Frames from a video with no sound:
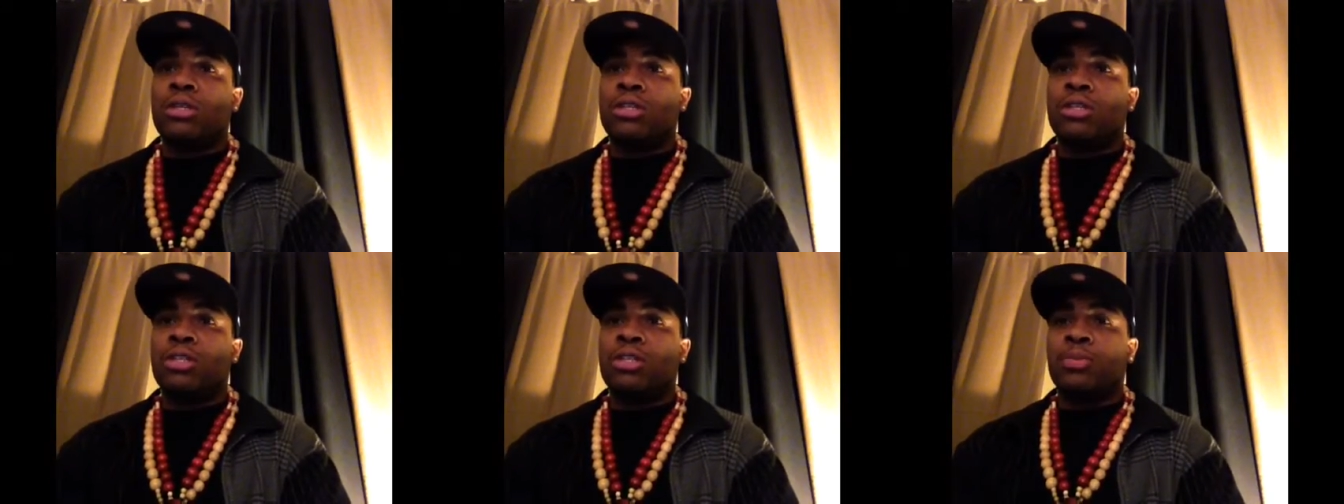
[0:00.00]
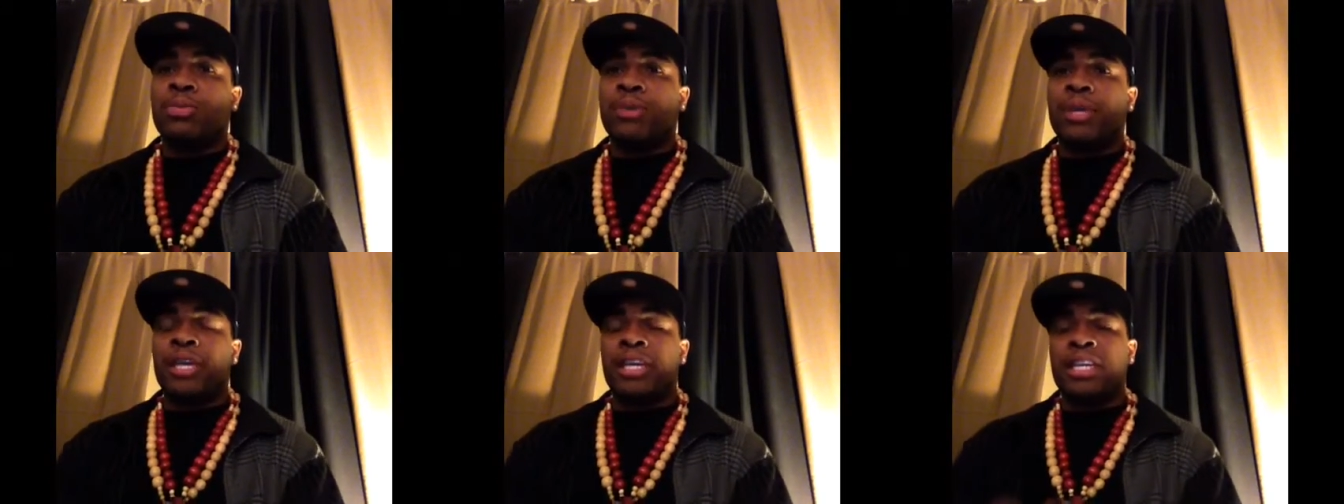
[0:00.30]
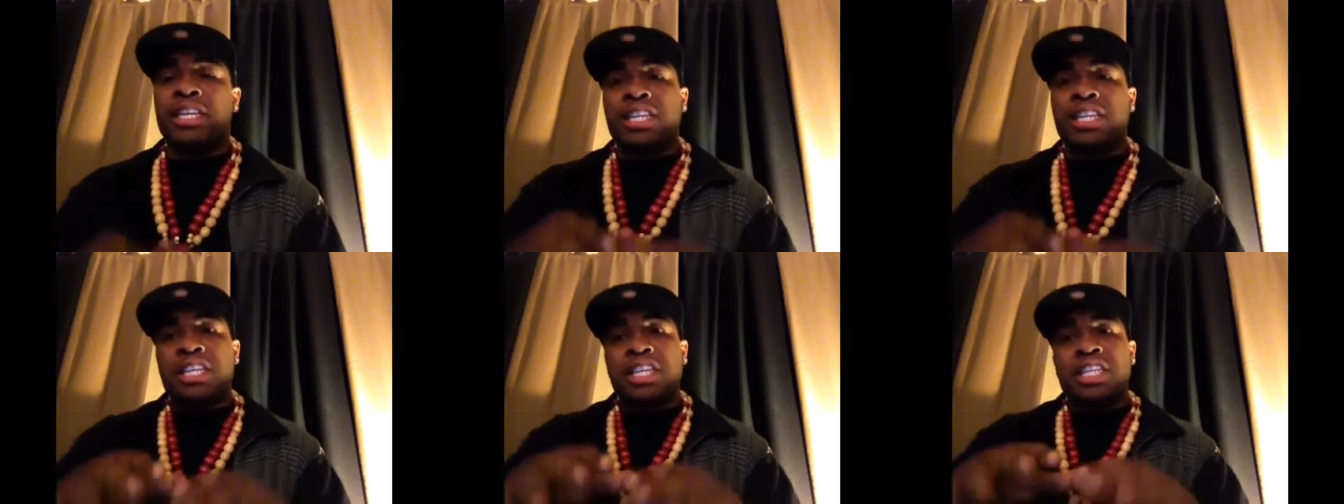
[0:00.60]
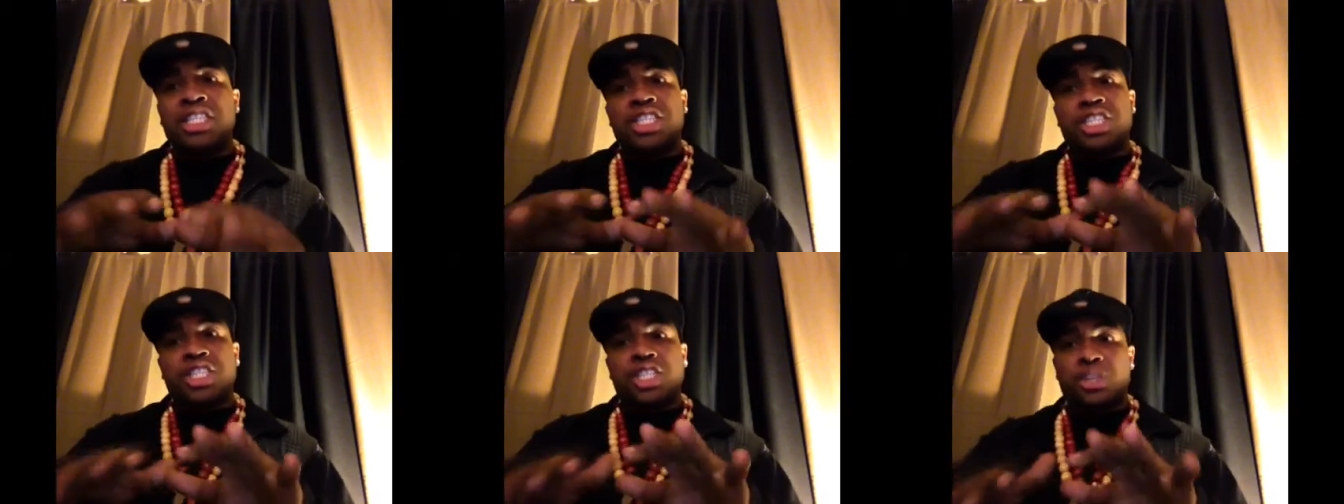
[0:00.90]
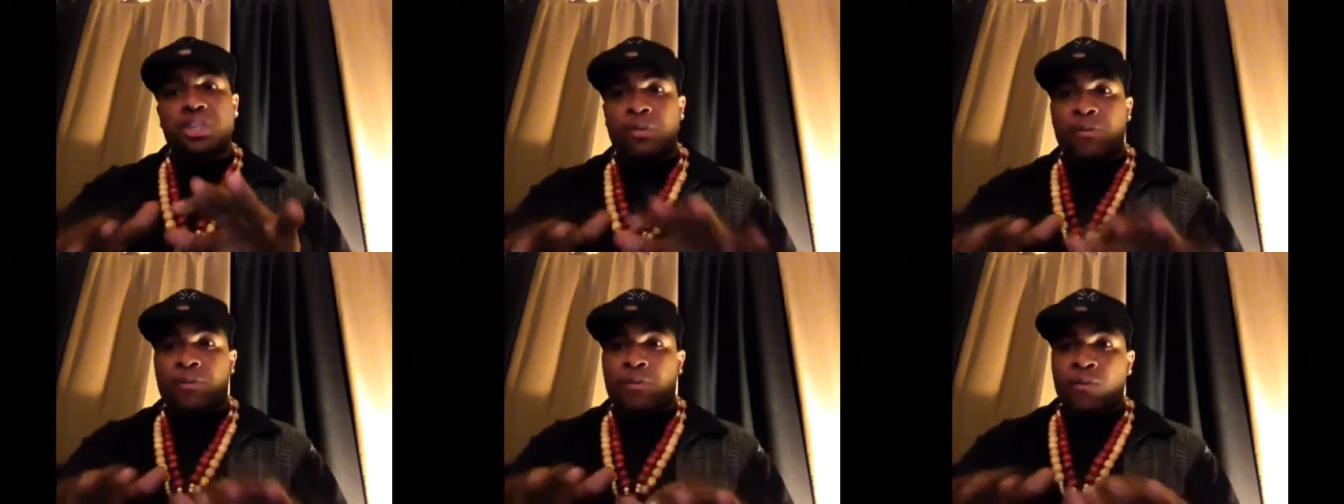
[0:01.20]
to be
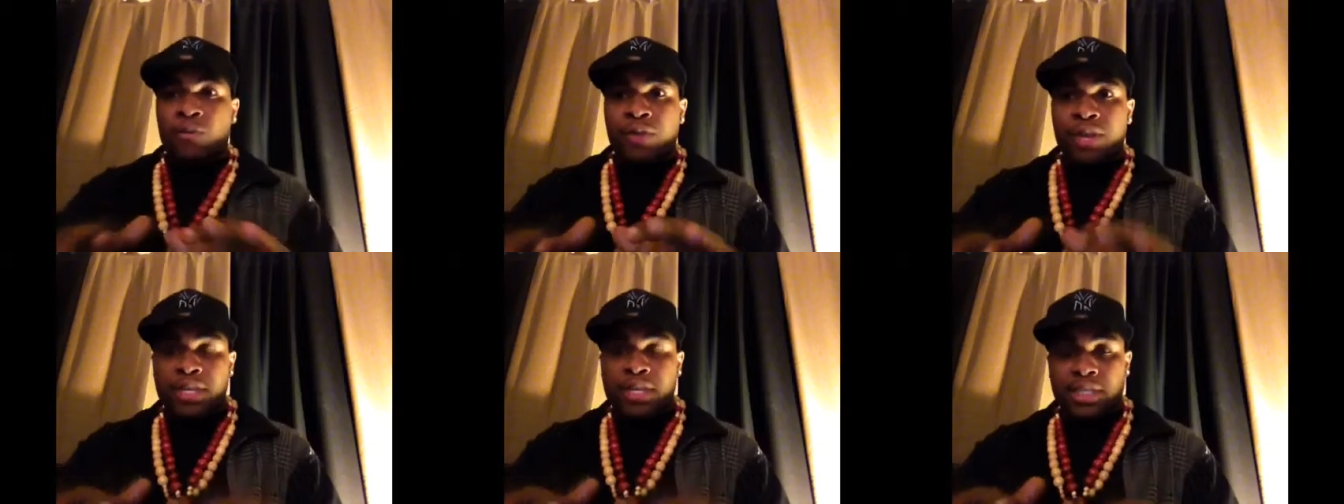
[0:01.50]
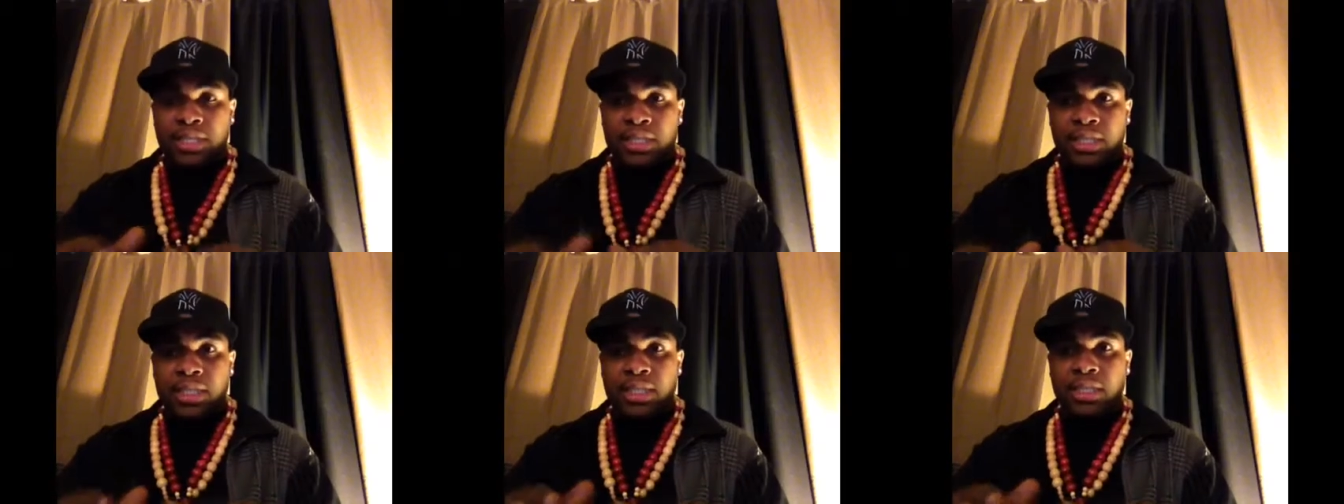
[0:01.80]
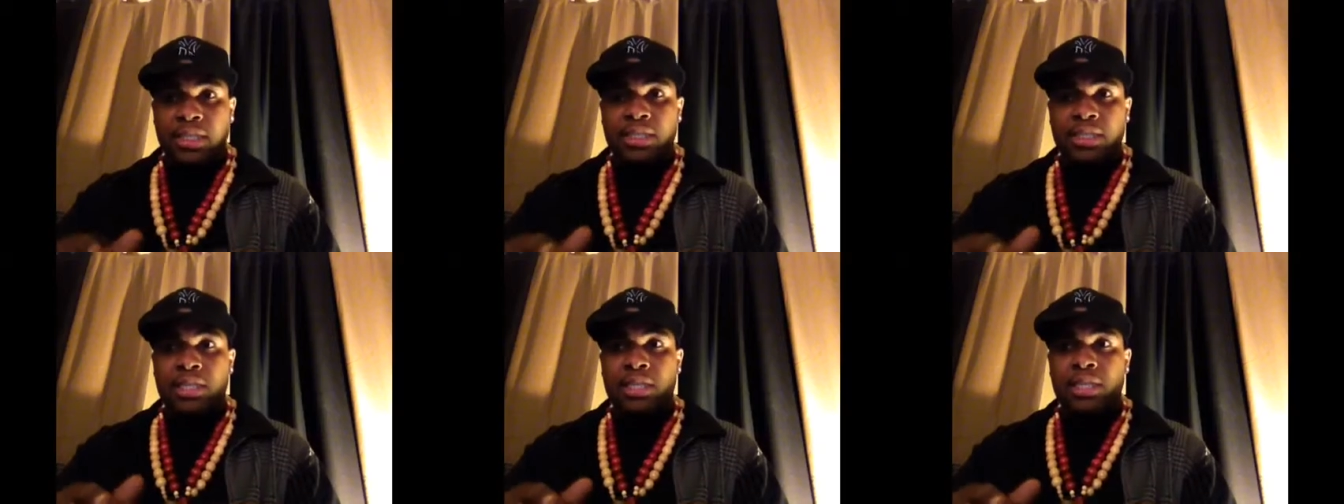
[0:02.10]
chivalrous